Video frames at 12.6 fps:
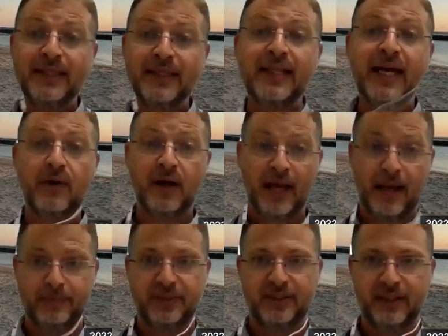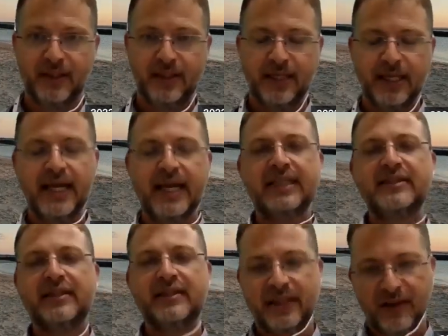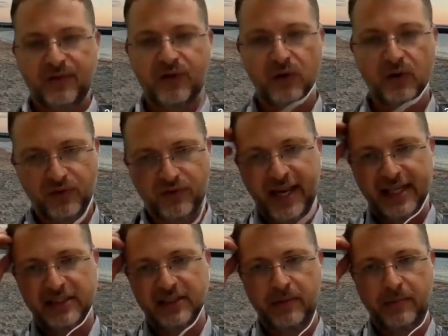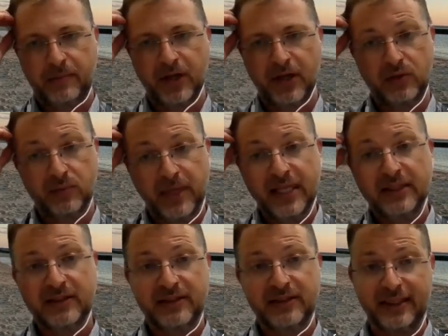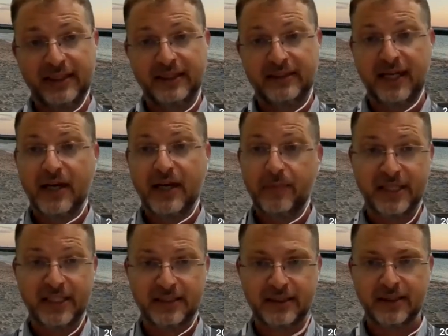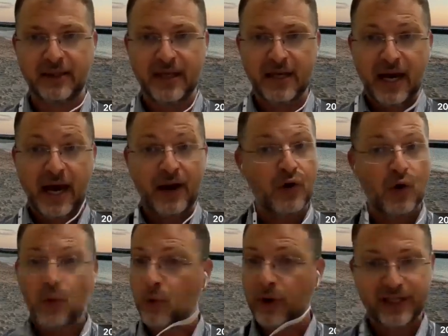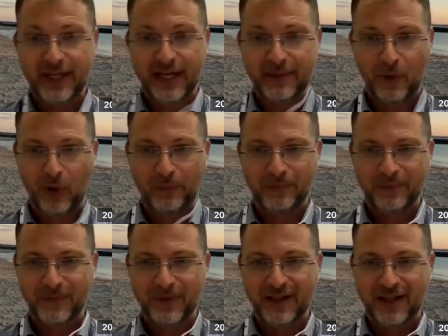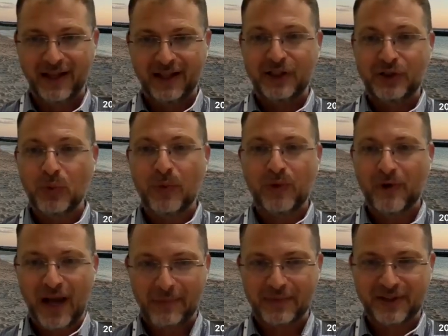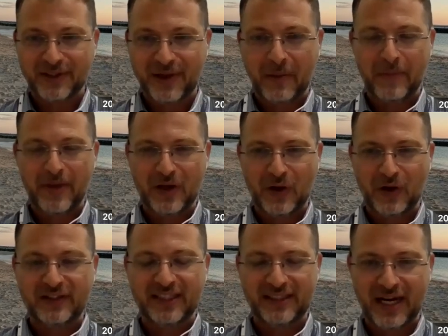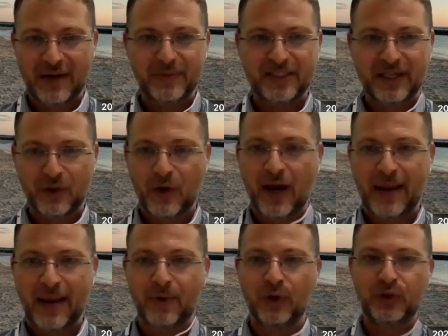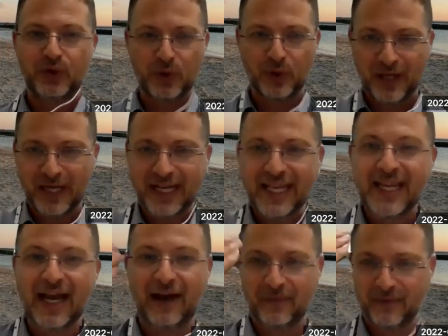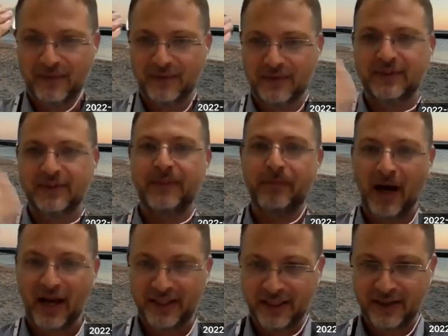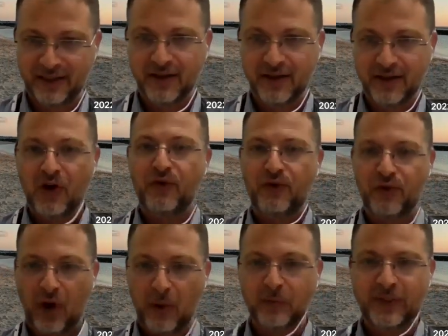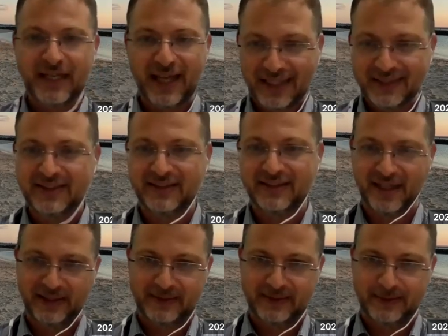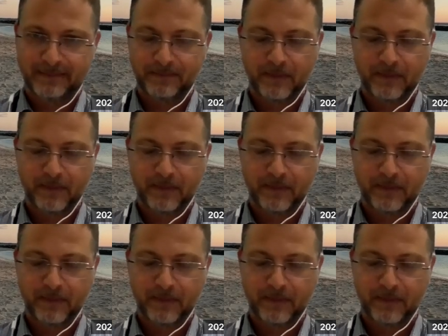And when they relapse, it's the difficult phase because it means that the therapies are not working anymore. The tumor relapse because the therapies are not able to clear the body from the nasty cells.